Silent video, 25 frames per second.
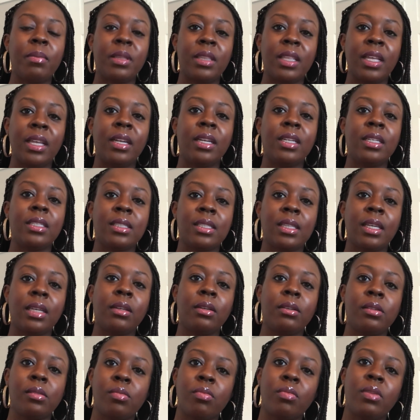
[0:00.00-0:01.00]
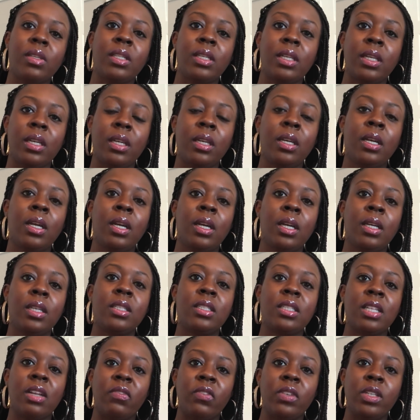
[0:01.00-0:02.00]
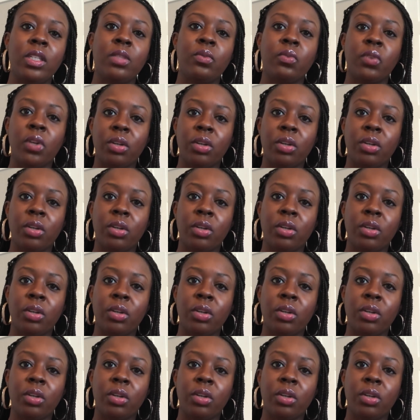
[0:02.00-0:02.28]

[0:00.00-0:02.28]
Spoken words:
But then it's like, it's really Stephanie's